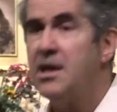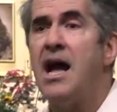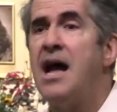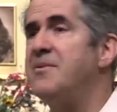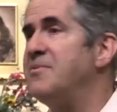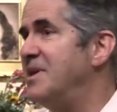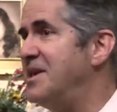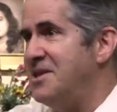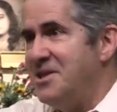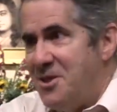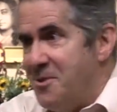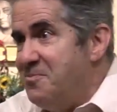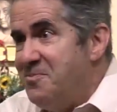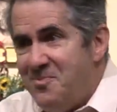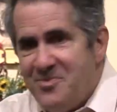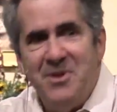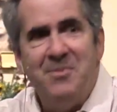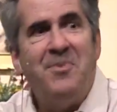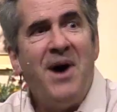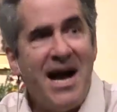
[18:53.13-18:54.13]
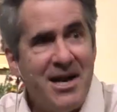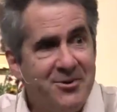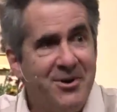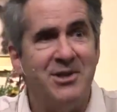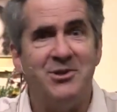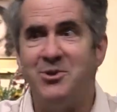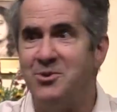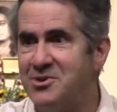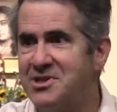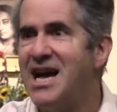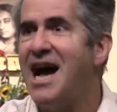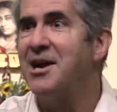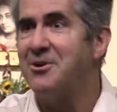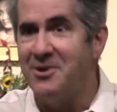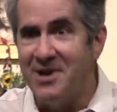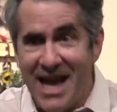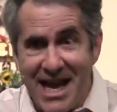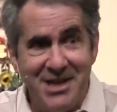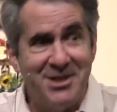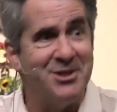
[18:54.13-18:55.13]
I mean, the padres whose
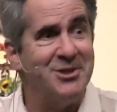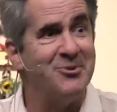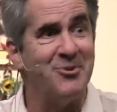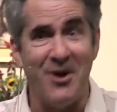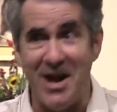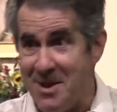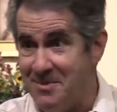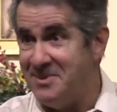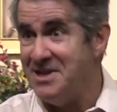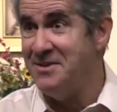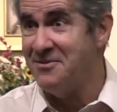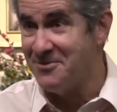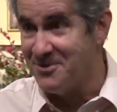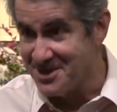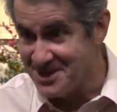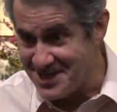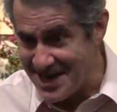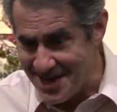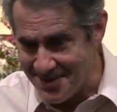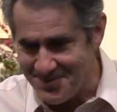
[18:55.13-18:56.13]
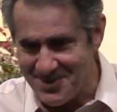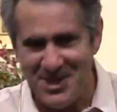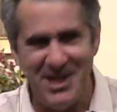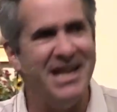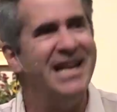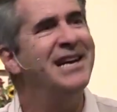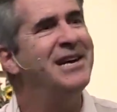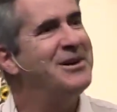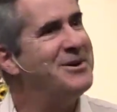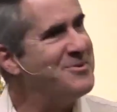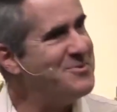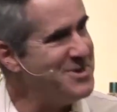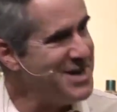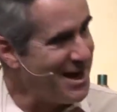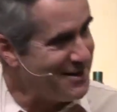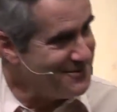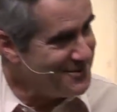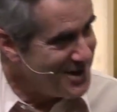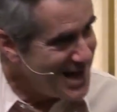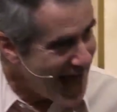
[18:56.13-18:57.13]
congregations were empty, for example, were
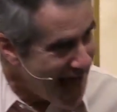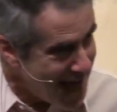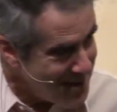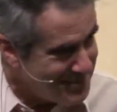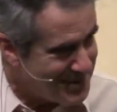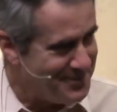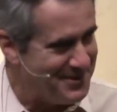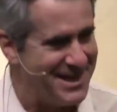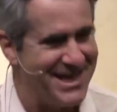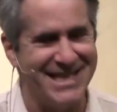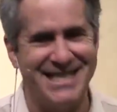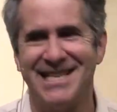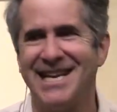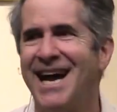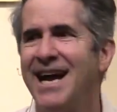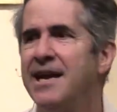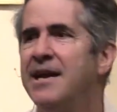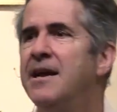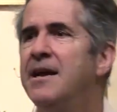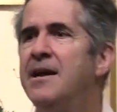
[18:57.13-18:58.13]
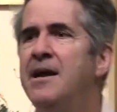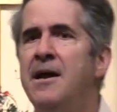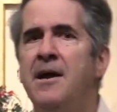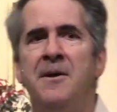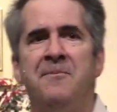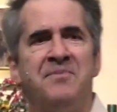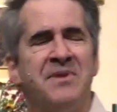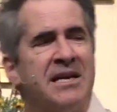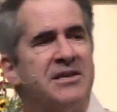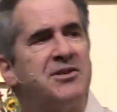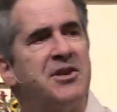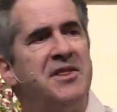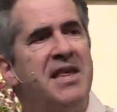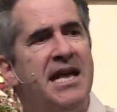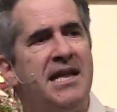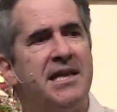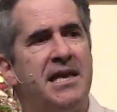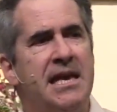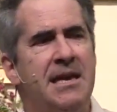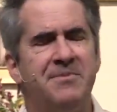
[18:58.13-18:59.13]
not very happy with this guy. So
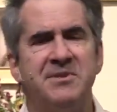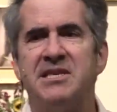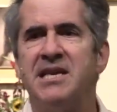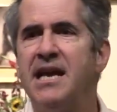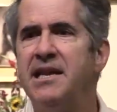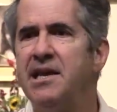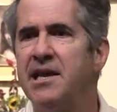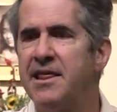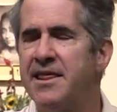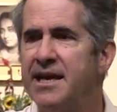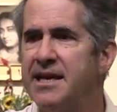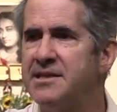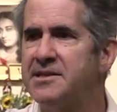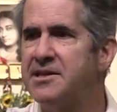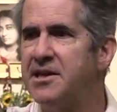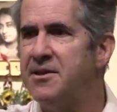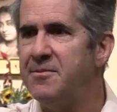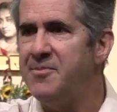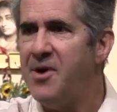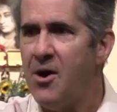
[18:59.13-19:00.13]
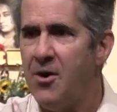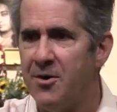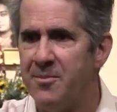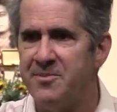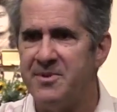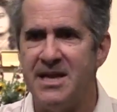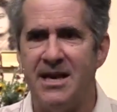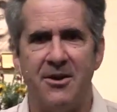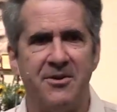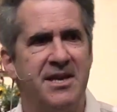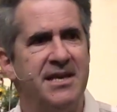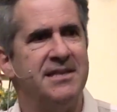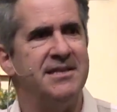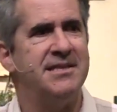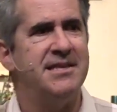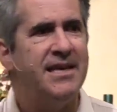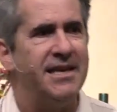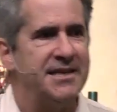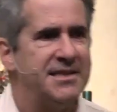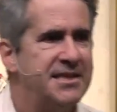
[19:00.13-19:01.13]
they'd keep sending things to the Pope. He's
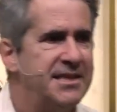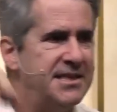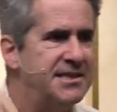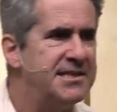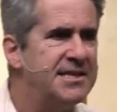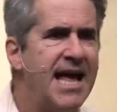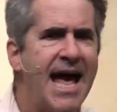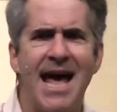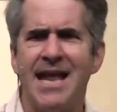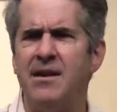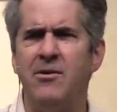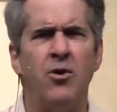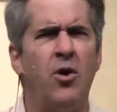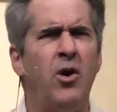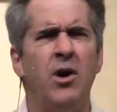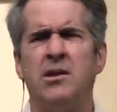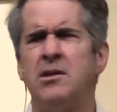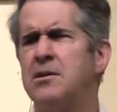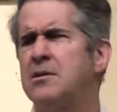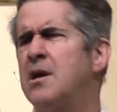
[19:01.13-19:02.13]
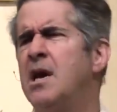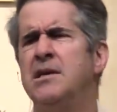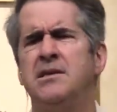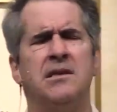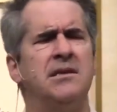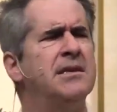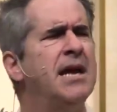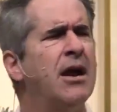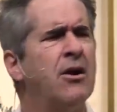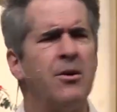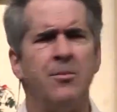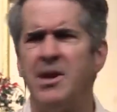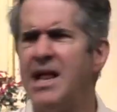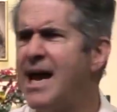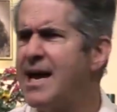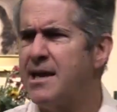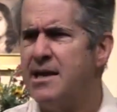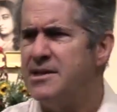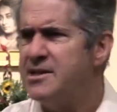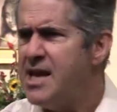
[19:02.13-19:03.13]
this, he's that, and all kinds of terrible
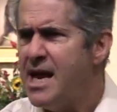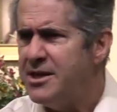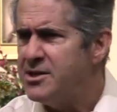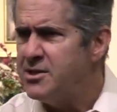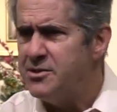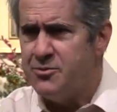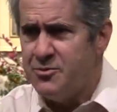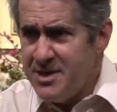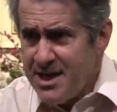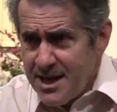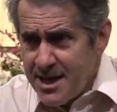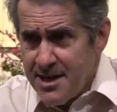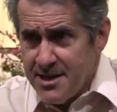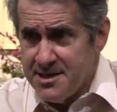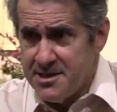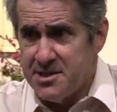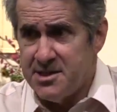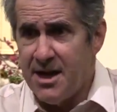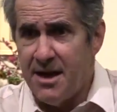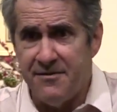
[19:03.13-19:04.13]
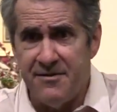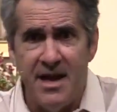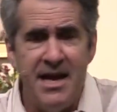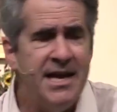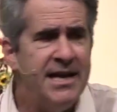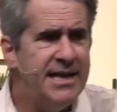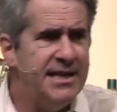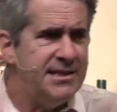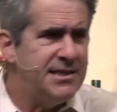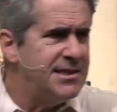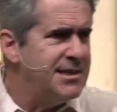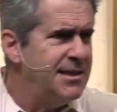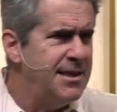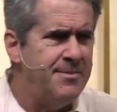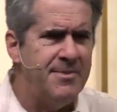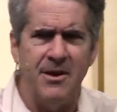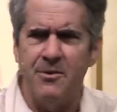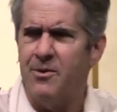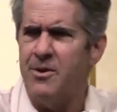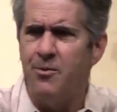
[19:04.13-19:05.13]
accusations, ridiculous stuff. He's
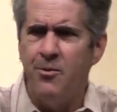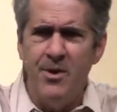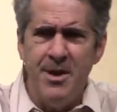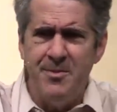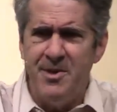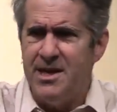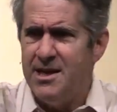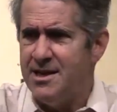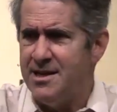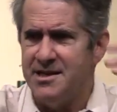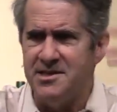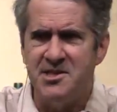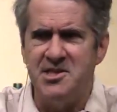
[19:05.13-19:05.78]
sleeping with women and